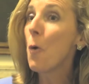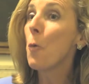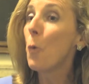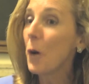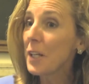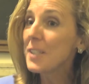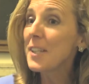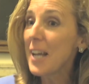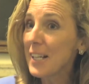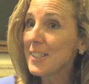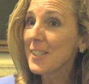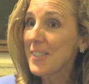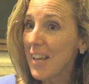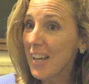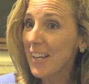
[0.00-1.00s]
What does
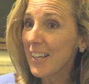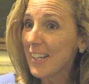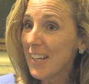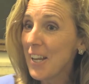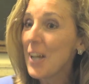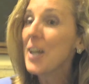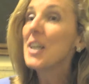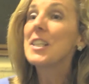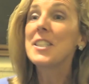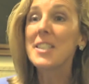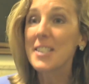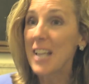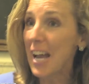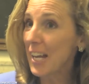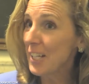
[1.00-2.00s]
that say?
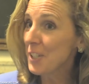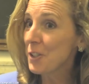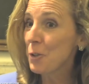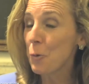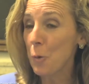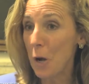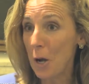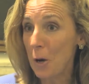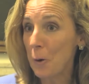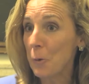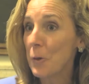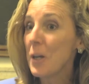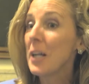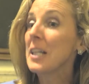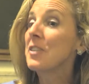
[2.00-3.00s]
Status
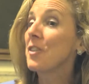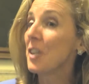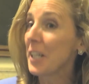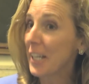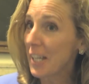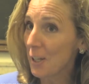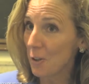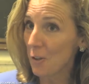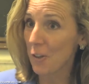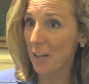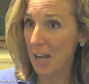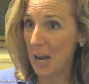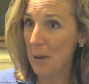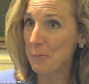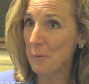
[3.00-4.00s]
quo is going to kill the
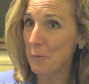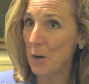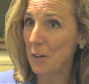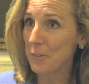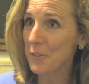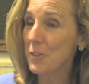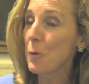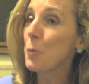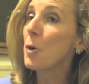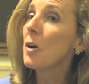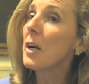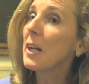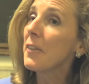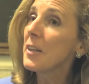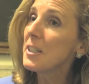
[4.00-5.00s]
Commonwealth. So
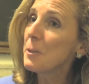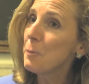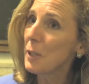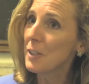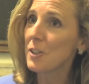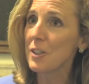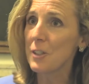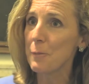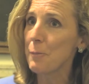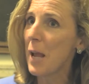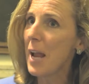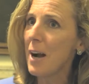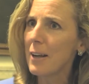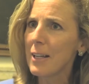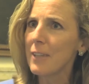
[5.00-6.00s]
this budget's
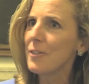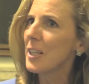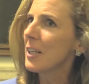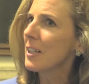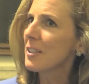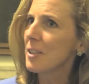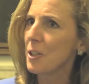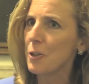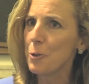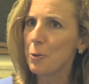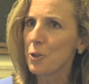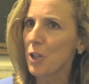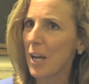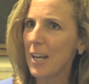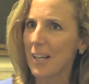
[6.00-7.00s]
about giving us a new
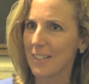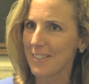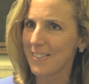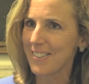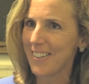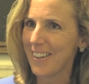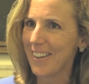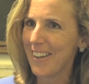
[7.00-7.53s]
chance.